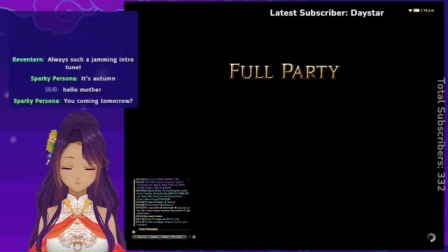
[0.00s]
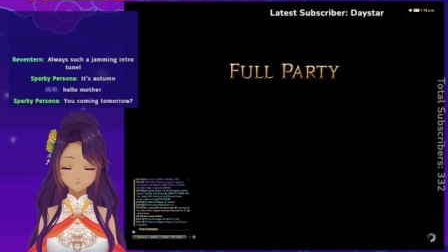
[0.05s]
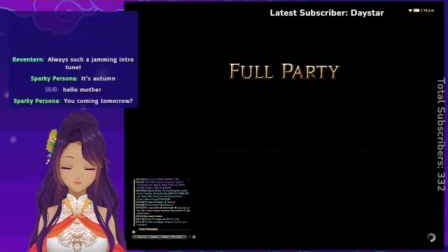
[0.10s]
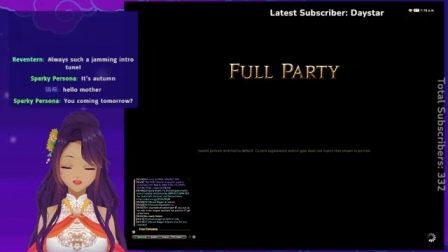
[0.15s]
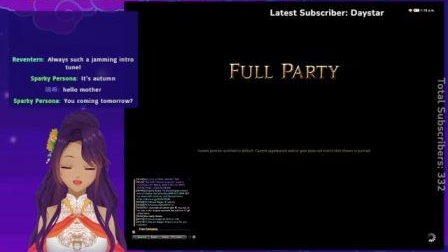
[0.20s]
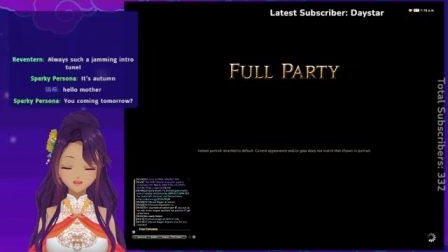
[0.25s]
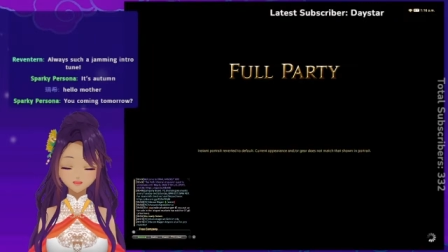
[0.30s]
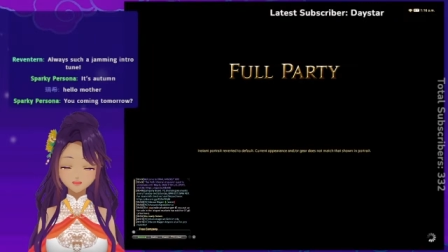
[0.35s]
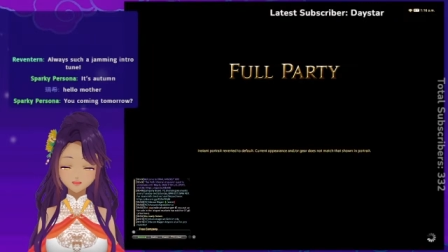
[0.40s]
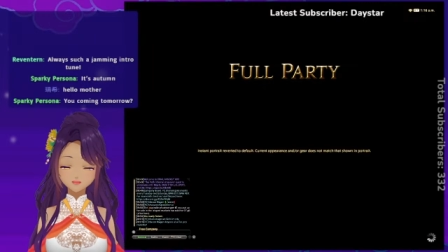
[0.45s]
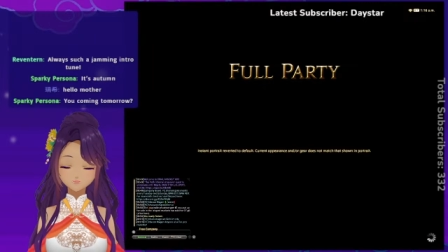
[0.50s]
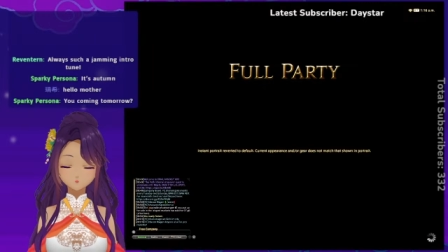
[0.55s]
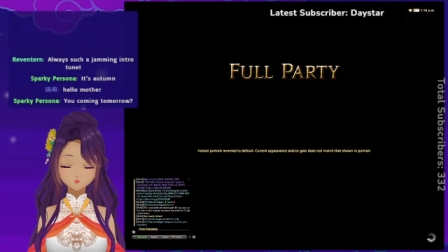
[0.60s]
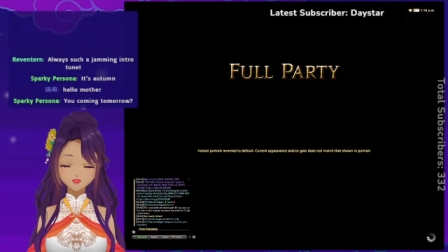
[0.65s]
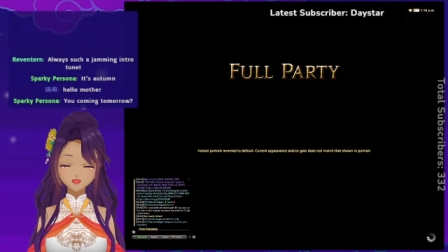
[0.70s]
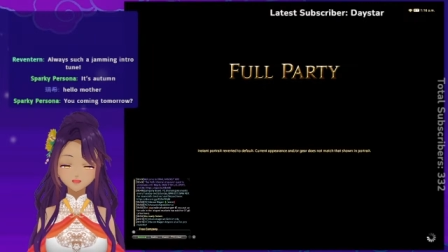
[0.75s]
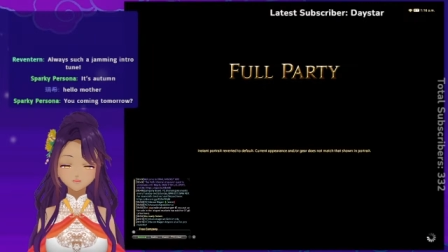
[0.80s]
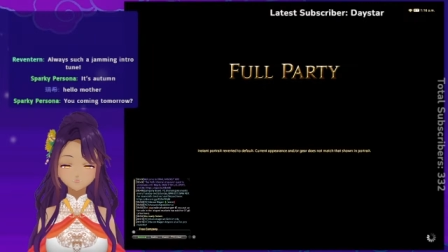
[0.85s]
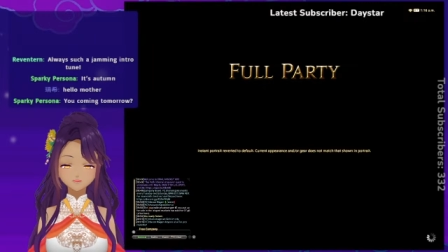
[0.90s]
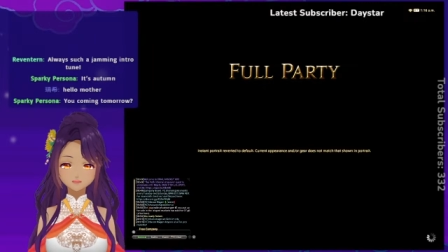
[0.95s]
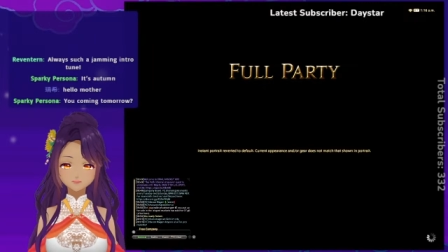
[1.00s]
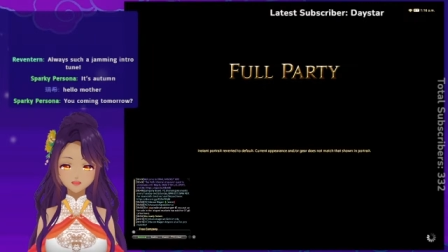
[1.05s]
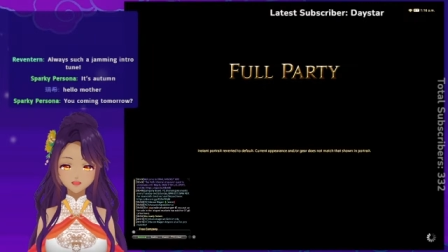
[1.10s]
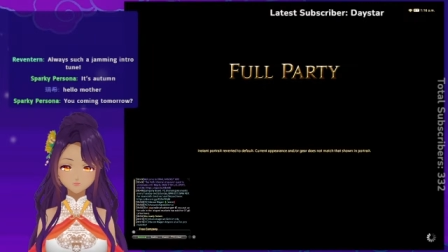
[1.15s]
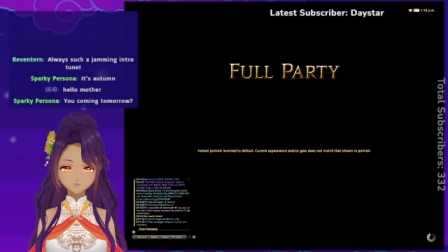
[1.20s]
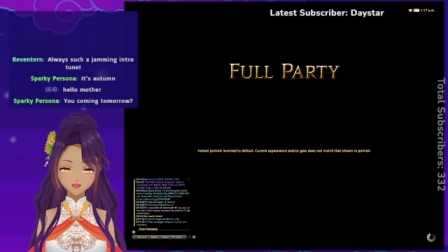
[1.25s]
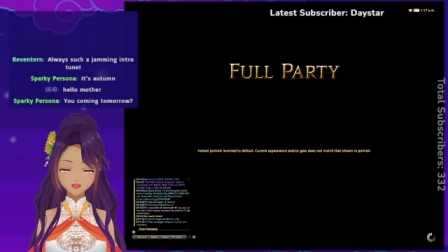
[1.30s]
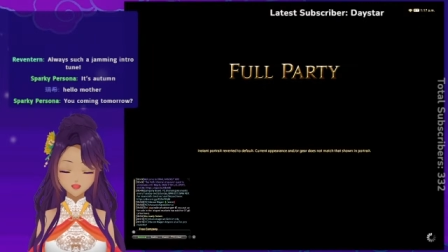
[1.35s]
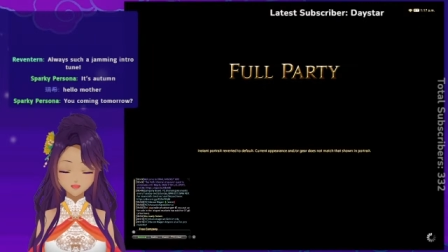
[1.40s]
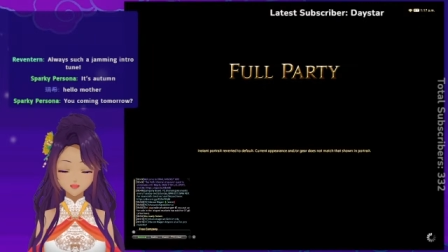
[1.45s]
like, his wife started to
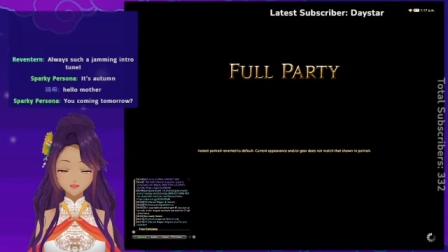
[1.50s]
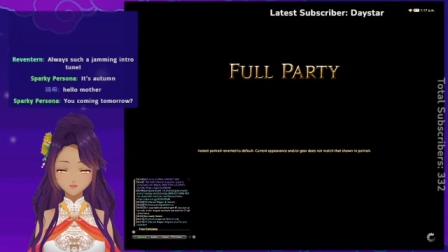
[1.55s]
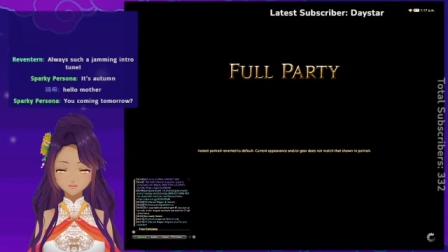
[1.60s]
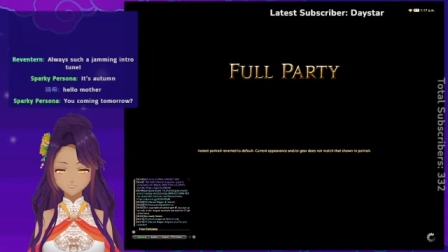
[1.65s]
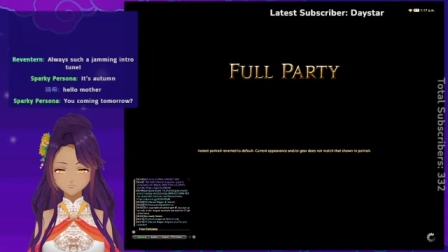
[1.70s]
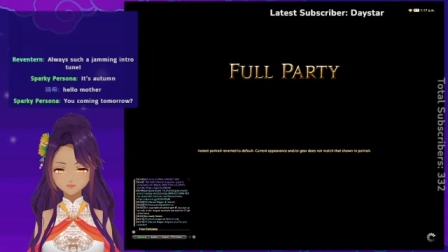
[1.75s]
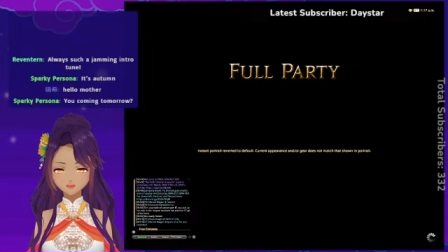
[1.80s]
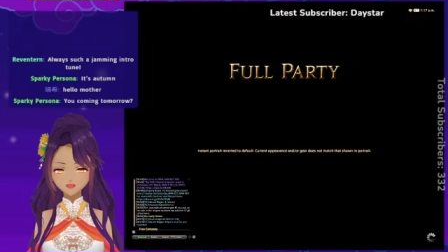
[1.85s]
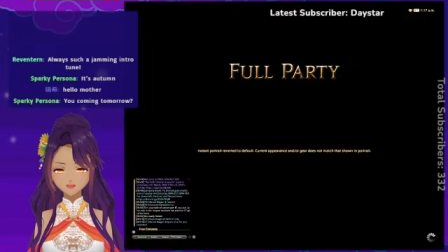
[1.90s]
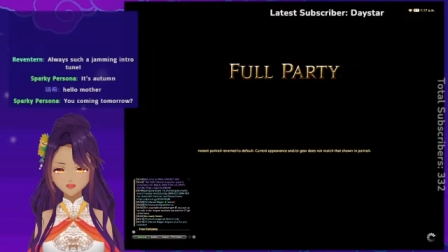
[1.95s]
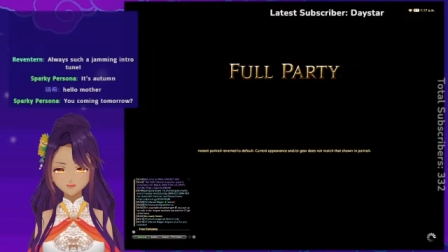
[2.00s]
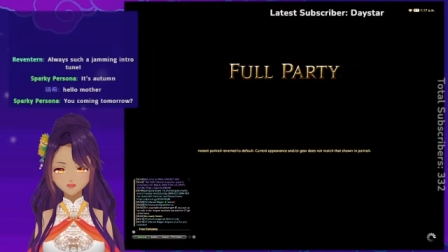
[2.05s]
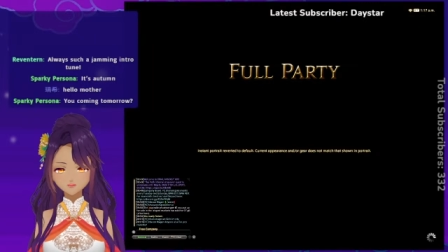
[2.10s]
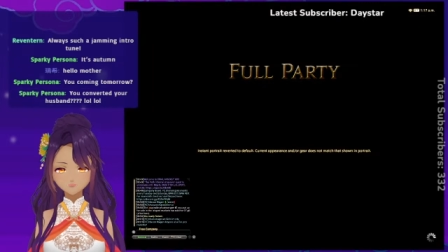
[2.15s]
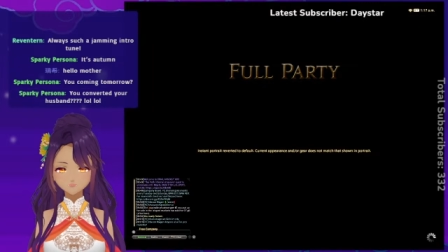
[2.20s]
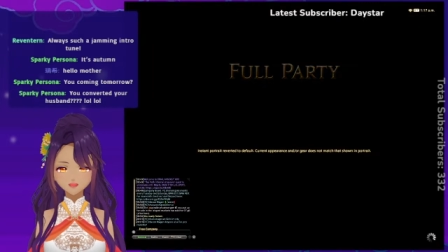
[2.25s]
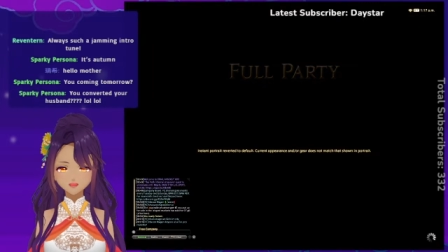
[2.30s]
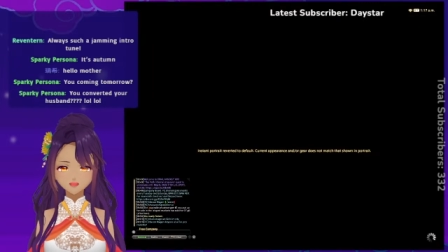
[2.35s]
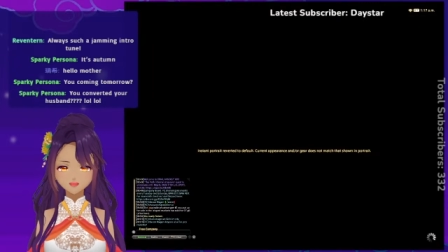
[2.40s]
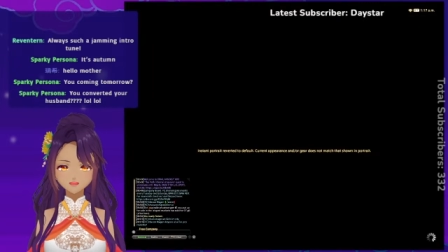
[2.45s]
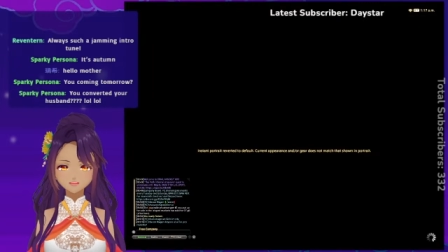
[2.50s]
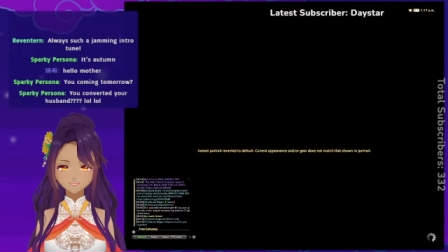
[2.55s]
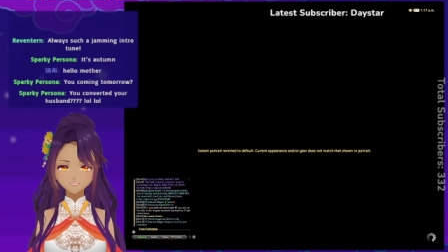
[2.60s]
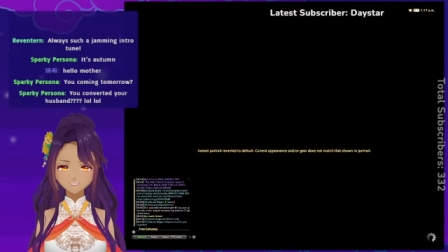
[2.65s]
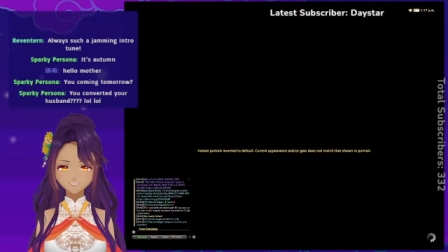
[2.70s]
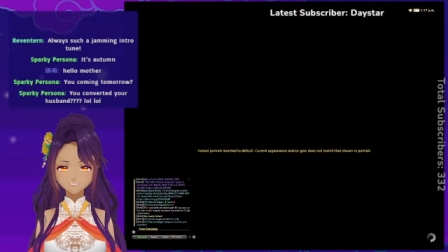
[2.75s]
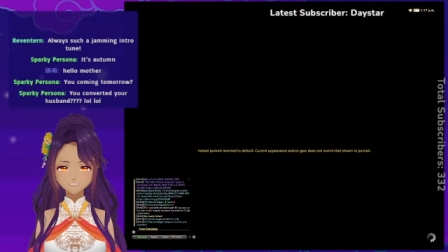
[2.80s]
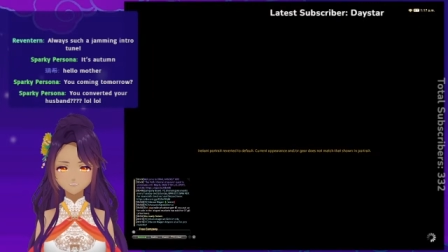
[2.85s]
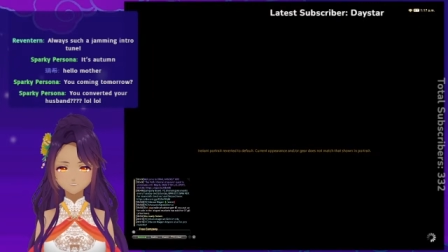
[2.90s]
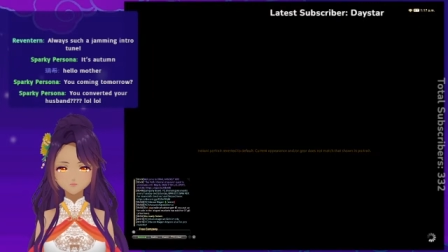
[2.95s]
play, and then my husband was like, okay,